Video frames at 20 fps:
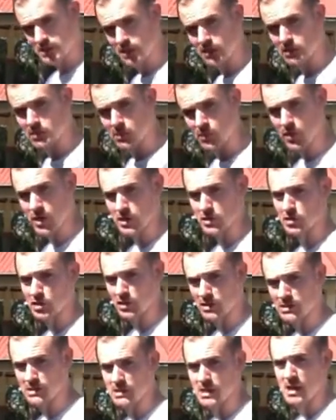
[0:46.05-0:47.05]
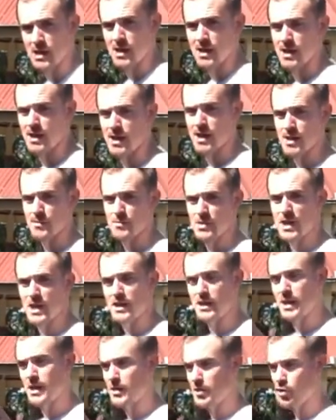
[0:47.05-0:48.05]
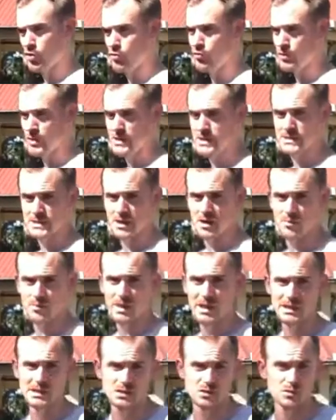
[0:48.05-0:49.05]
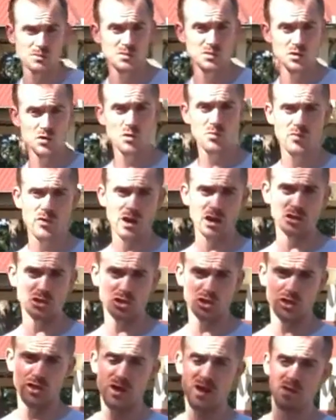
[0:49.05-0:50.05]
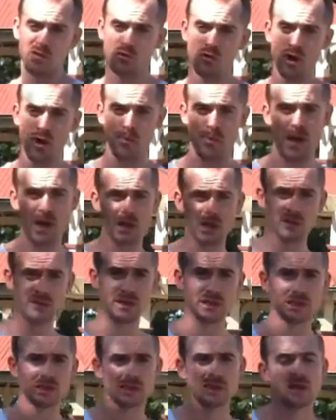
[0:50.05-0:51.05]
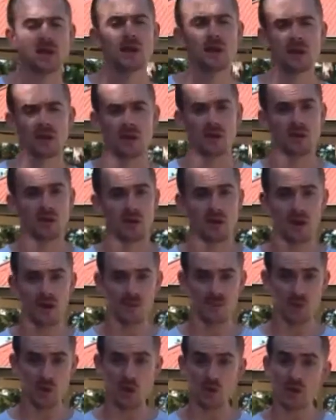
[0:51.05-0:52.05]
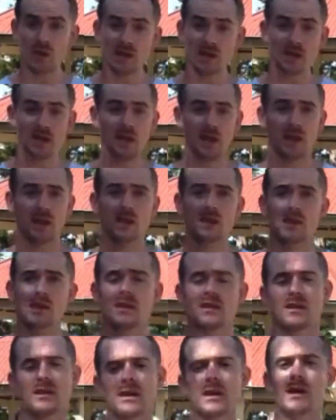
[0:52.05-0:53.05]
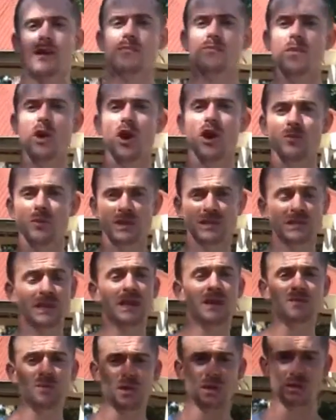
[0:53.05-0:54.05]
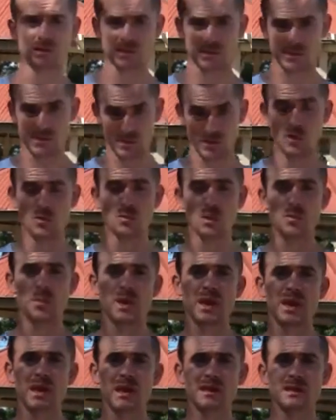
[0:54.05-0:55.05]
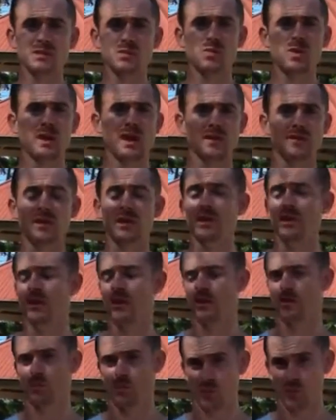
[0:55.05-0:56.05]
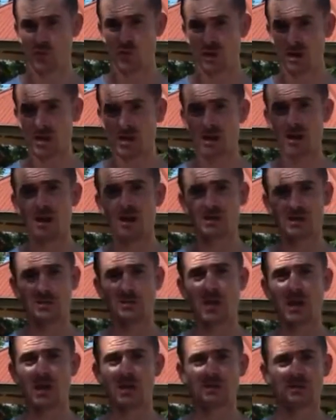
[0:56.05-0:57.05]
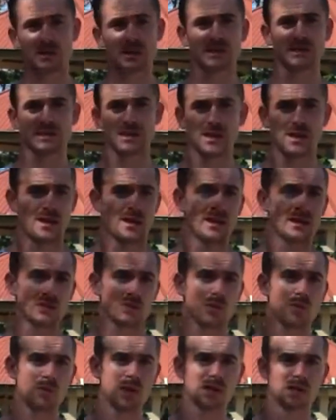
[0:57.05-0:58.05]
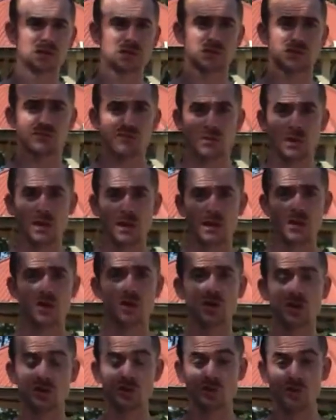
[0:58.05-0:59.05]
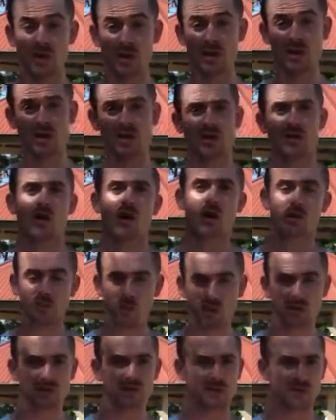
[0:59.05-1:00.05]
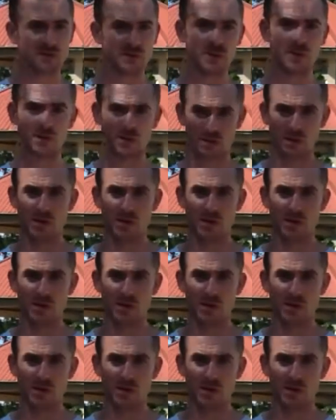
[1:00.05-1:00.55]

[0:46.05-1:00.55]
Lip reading: those pressures and increase our ability to absorb pressure through our pelvis. Uniquely, Homo sapiens, human beings, we have a pretty large pelvis, and that's what makes us really good at running amongst other